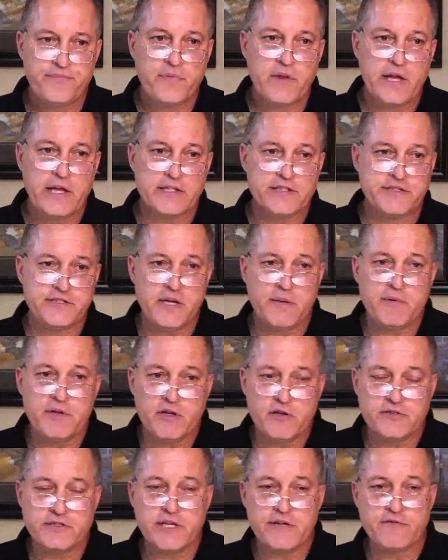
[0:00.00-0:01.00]
And some of
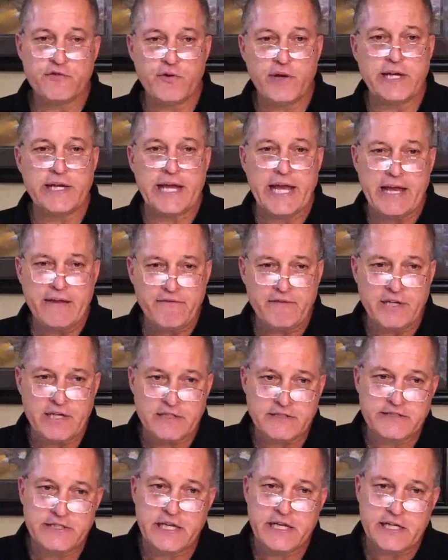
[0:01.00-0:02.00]
those have great
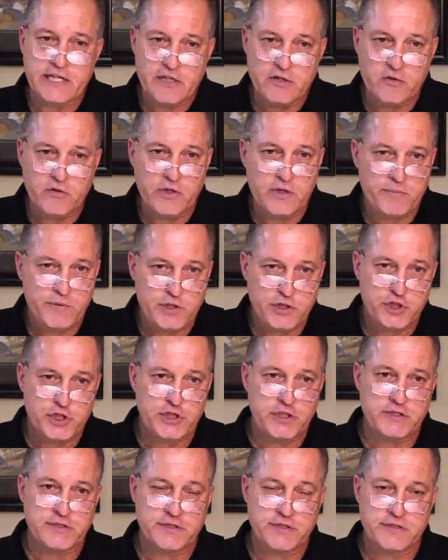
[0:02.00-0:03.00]
evidence that it could only be
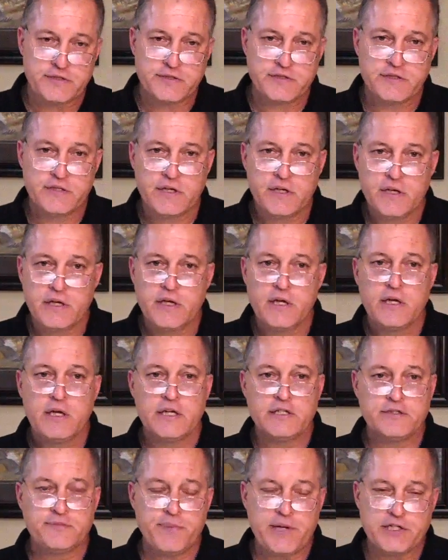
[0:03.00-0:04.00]
Jesus,
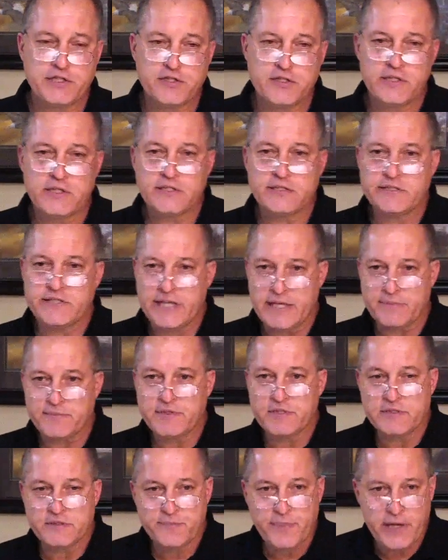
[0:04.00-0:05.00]
especially
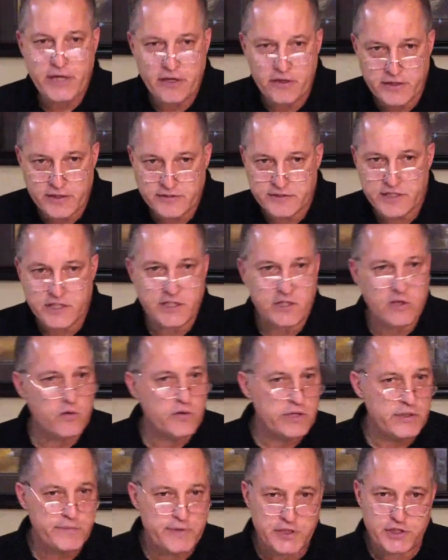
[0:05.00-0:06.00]
Samson's parents. It could
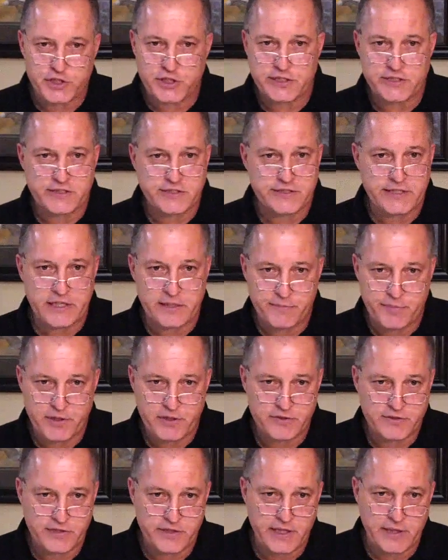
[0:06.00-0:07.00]
only be Jesus that
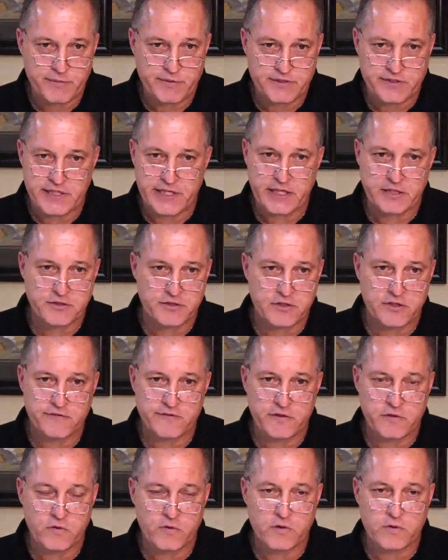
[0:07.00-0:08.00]
appeared to them as the angel of the
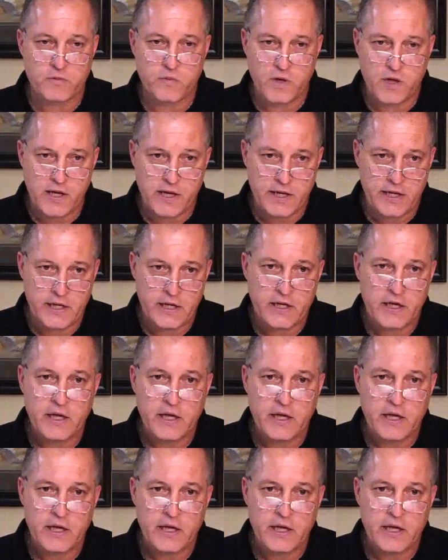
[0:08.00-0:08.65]
Lord. Why?